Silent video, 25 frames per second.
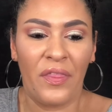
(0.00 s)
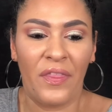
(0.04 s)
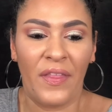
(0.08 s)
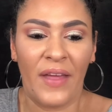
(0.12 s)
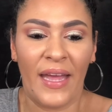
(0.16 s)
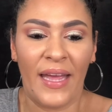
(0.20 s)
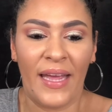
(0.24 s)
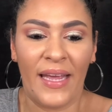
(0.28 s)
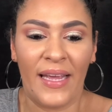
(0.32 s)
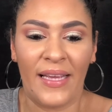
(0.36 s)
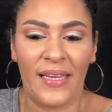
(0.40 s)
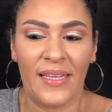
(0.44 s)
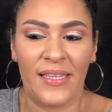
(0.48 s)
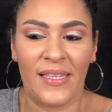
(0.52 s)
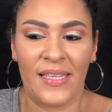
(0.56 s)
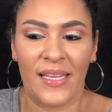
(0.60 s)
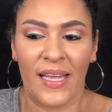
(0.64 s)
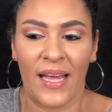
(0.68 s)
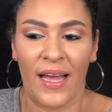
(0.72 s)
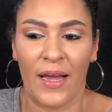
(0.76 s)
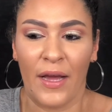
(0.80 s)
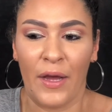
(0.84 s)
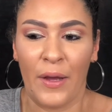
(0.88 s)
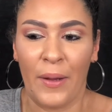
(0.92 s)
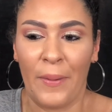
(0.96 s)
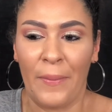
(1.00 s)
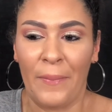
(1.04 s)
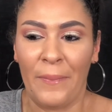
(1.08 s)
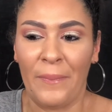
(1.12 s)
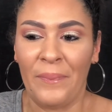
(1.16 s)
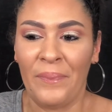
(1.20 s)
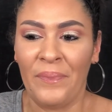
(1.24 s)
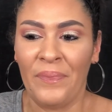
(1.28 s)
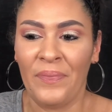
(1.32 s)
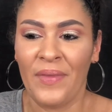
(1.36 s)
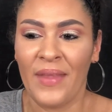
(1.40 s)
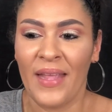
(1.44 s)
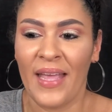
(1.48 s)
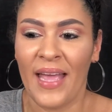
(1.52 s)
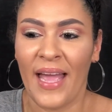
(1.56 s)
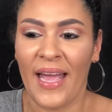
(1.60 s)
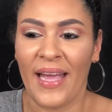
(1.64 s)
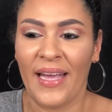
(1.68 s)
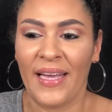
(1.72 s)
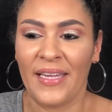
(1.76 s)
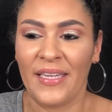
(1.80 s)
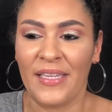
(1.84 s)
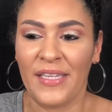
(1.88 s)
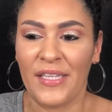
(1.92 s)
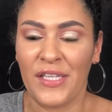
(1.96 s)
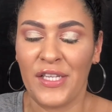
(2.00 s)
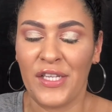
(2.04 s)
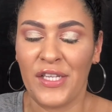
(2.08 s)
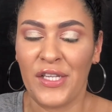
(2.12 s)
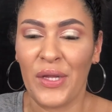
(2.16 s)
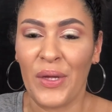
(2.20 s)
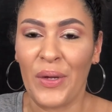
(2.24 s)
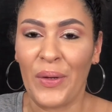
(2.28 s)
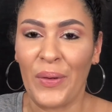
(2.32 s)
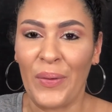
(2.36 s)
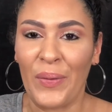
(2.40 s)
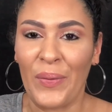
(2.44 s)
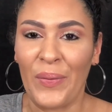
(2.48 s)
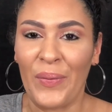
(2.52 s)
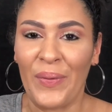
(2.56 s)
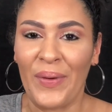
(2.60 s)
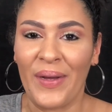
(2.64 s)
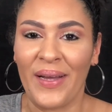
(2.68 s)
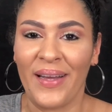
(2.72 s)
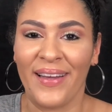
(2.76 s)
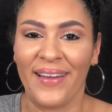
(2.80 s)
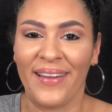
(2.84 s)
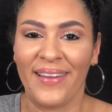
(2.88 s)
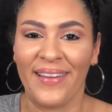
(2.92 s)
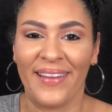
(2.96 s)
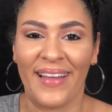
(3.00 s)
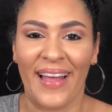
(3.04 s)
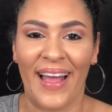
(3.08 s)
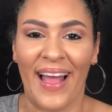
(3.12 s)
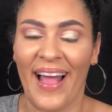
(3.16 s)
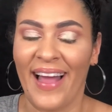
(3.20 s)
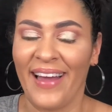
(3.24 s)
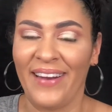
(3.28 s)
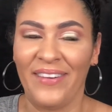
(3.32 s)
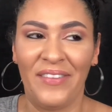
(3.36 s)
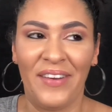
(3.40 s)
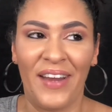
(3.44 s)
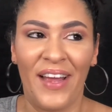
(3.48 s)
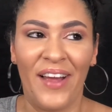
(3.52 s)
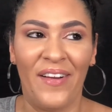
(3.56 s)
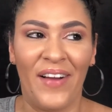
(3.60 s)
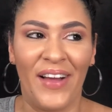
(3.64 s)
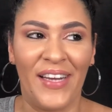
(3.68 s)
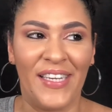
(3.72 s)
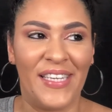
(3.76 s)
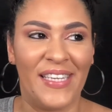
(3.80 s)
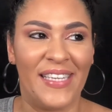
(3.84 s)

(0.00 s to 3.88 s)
things, and so I don't know,